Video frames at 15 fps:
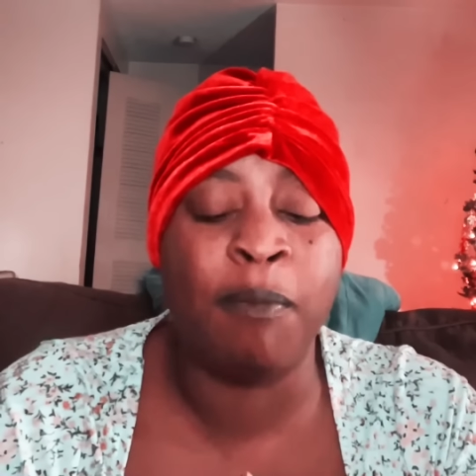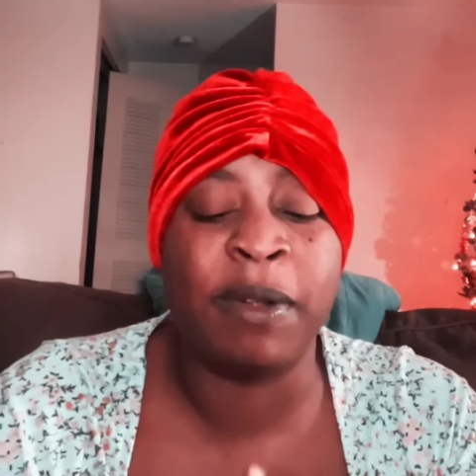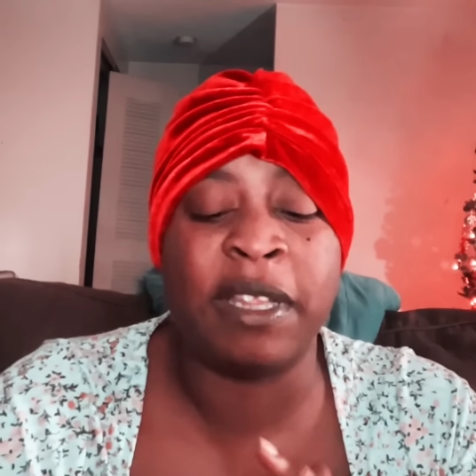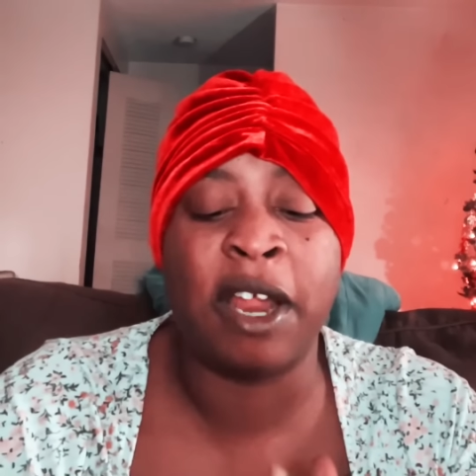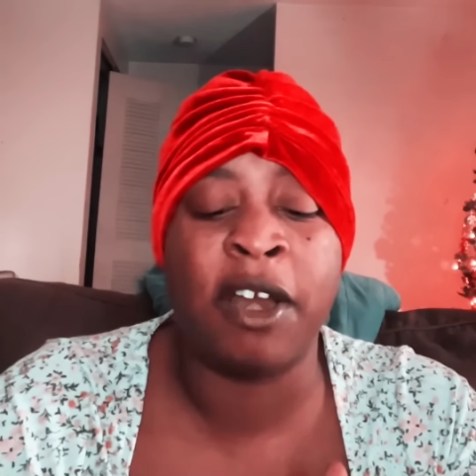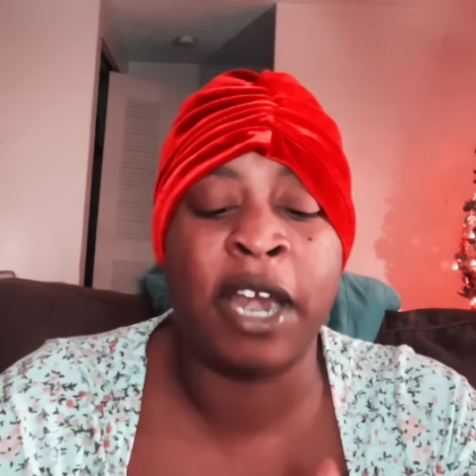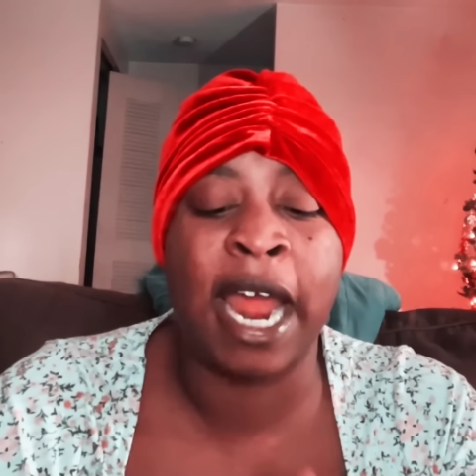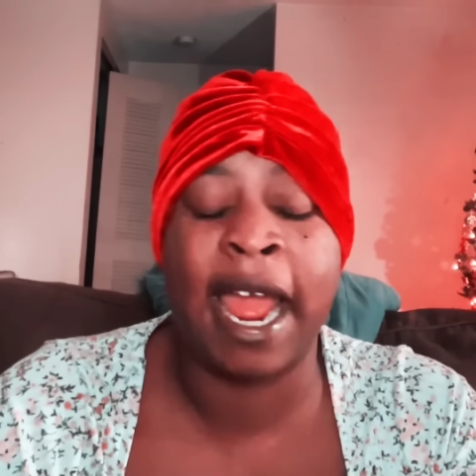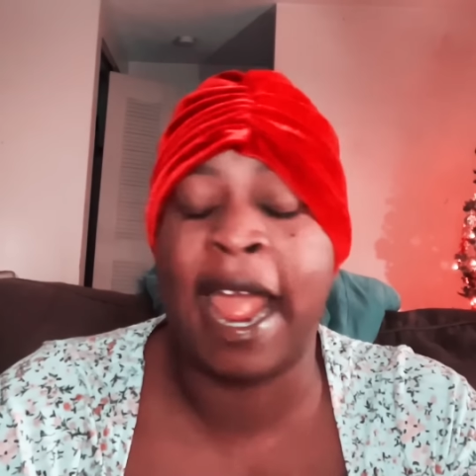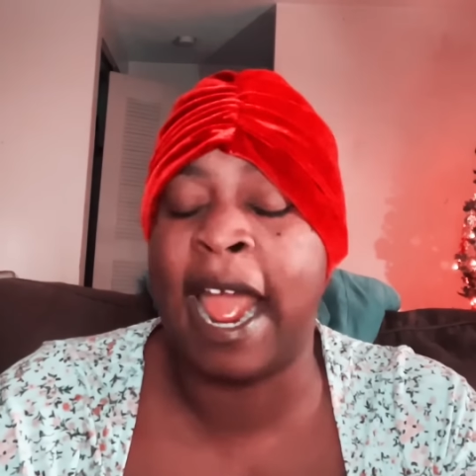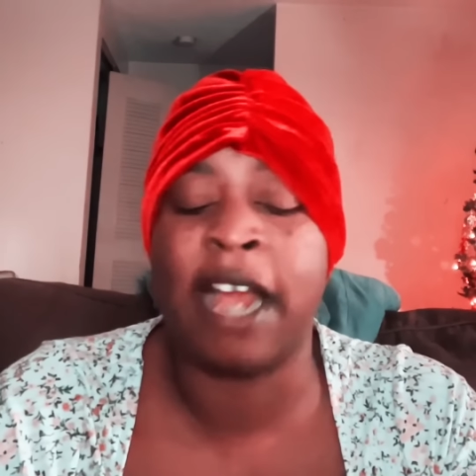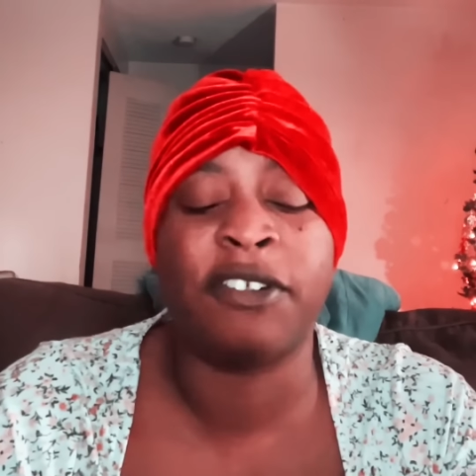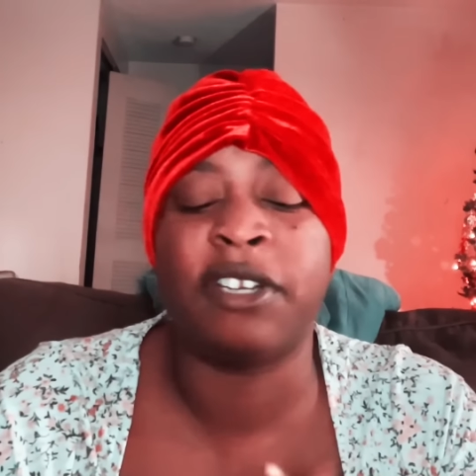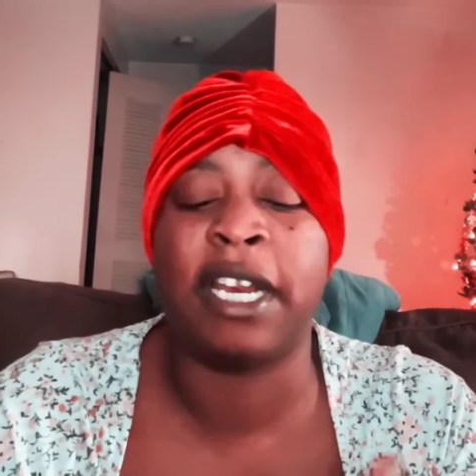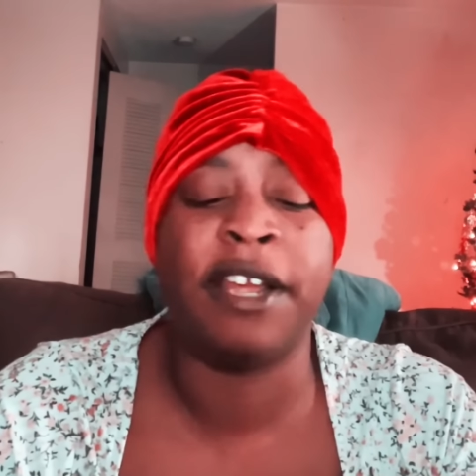but they're not
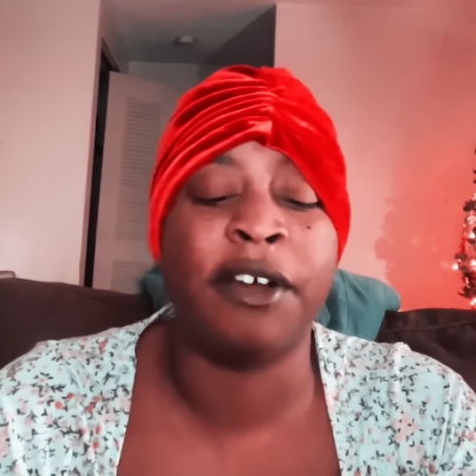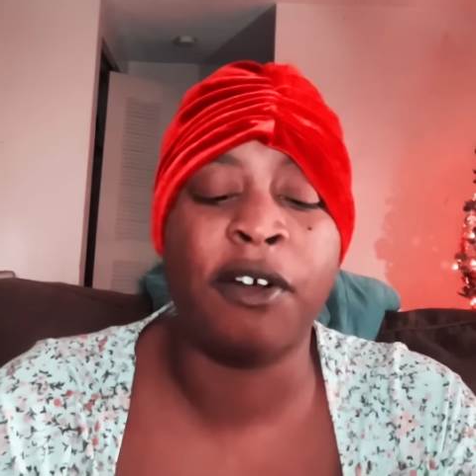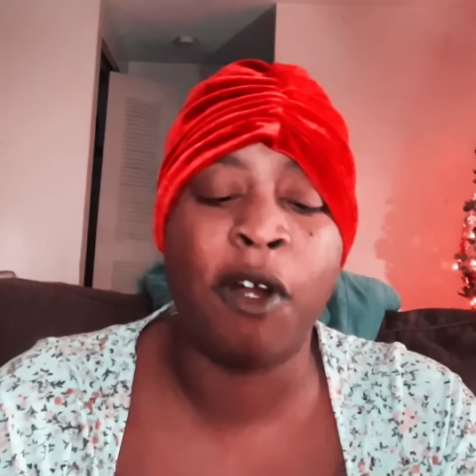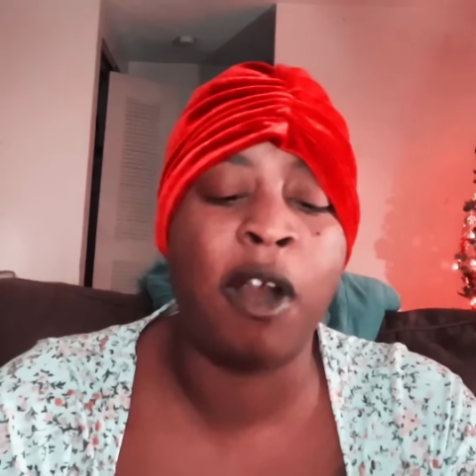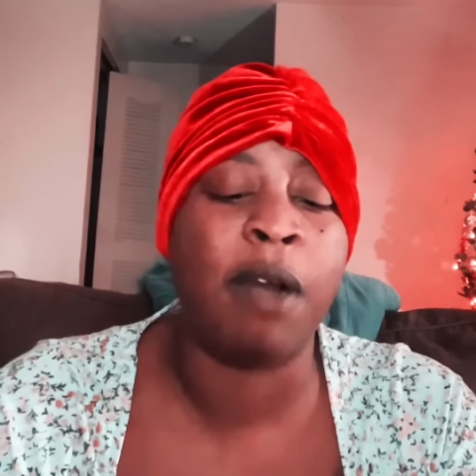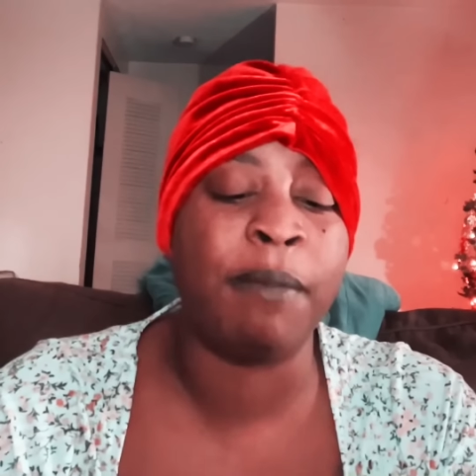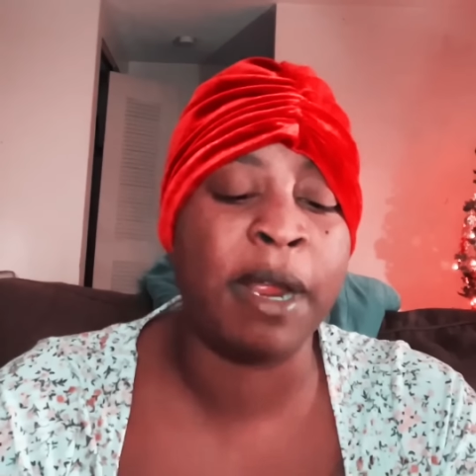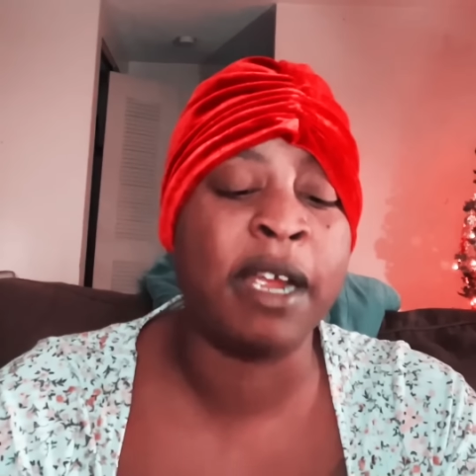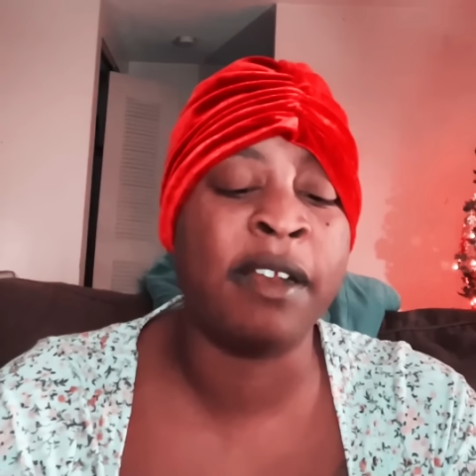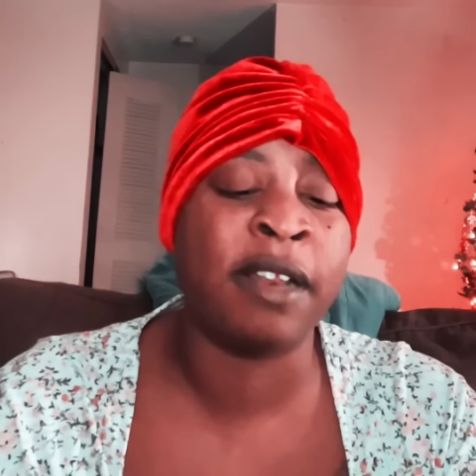actually a karmic.